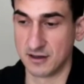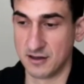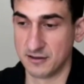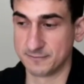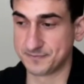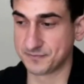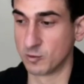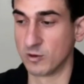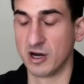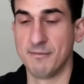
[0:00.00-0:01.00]
on
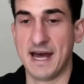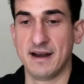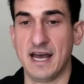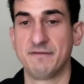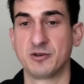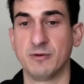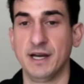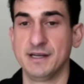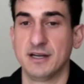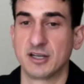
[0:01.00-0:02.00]
where I'm at after
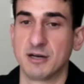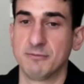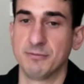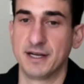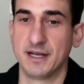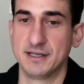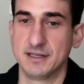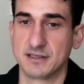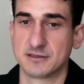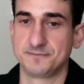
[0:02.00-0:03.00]
writing down a couple bad
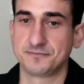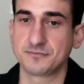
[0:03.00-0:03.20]
ideas.